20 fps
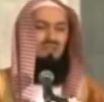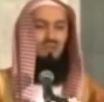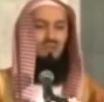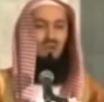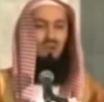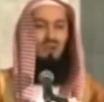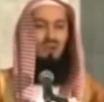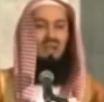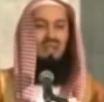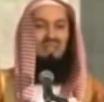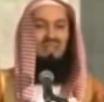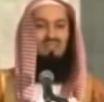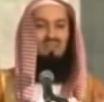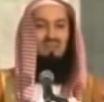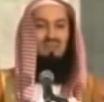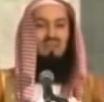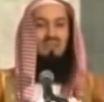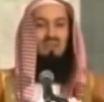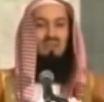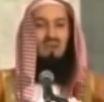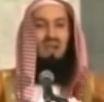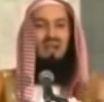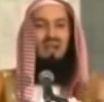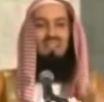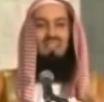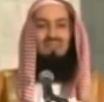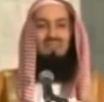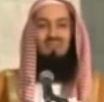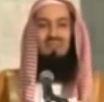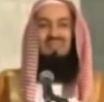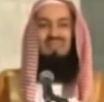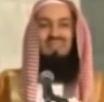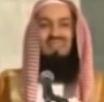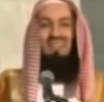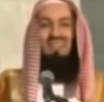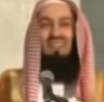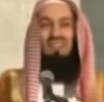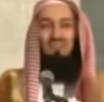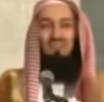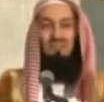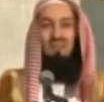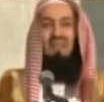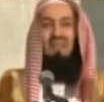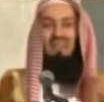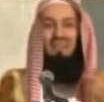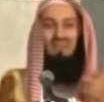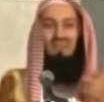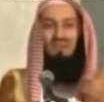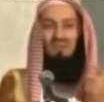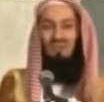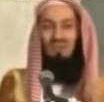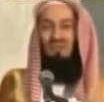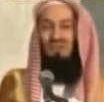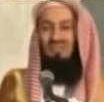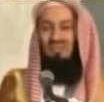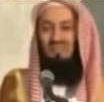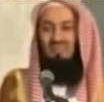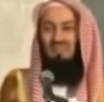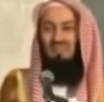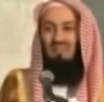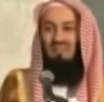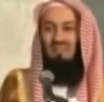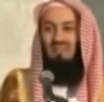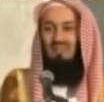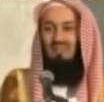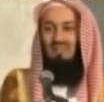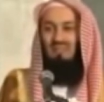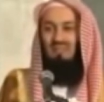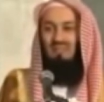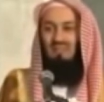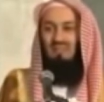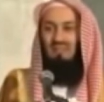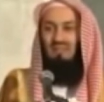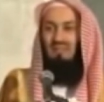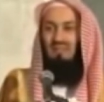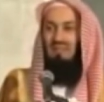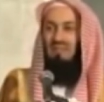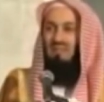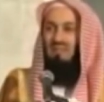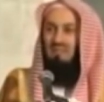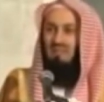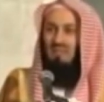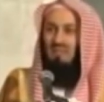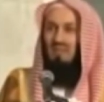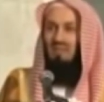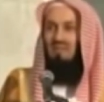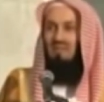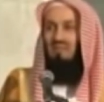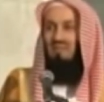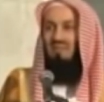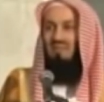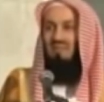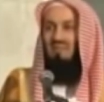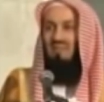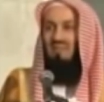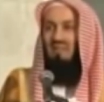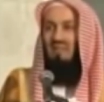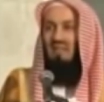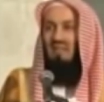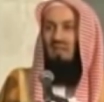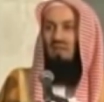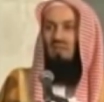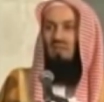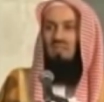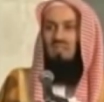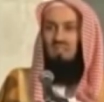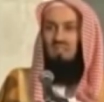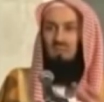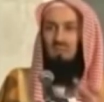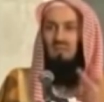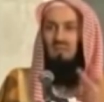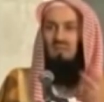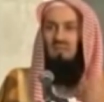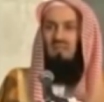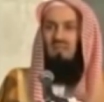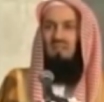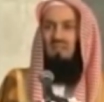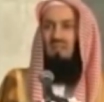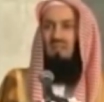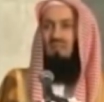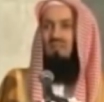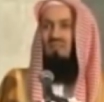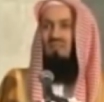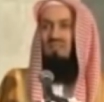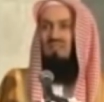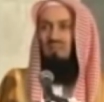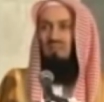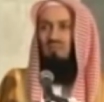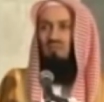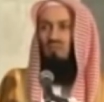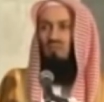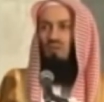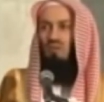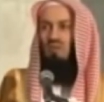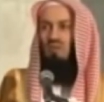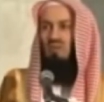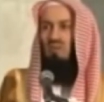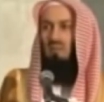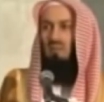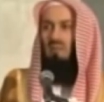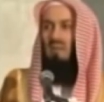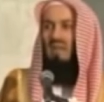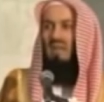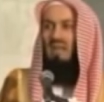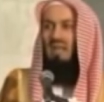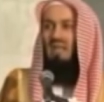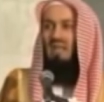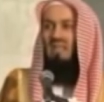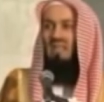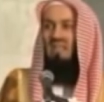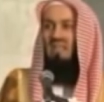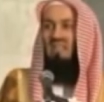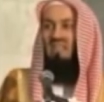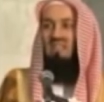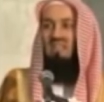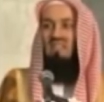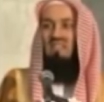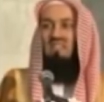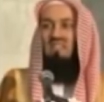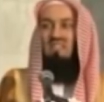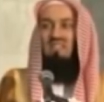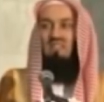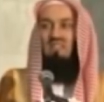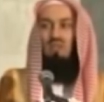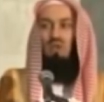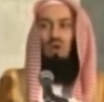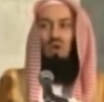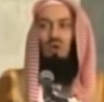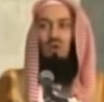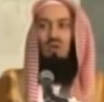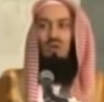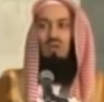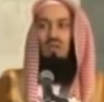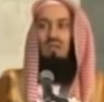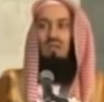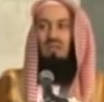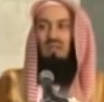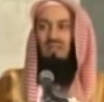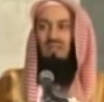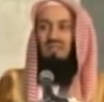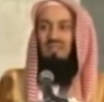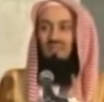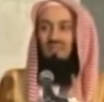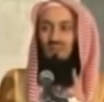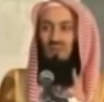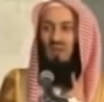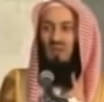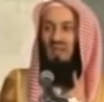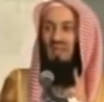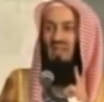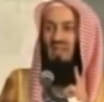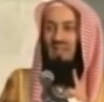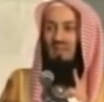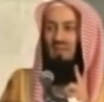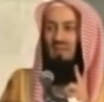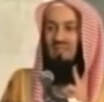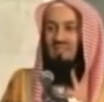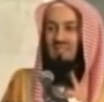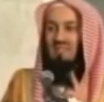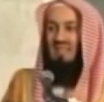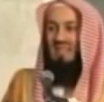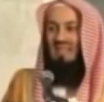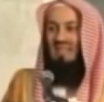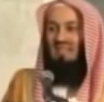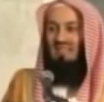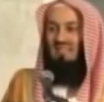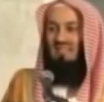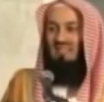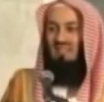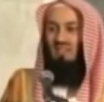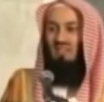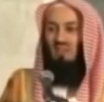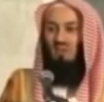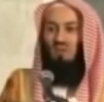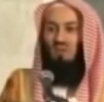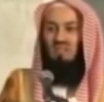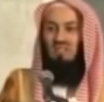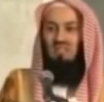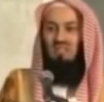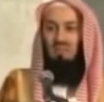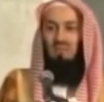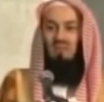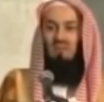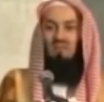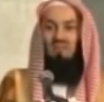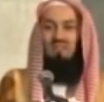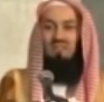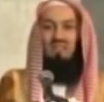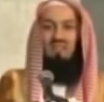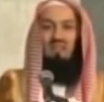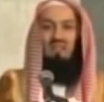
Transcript: was quiet when you asked me to marry your daughter. He says, yes. I was expecting some, some form of a reply he says, the only reason why I was silent was the Prophet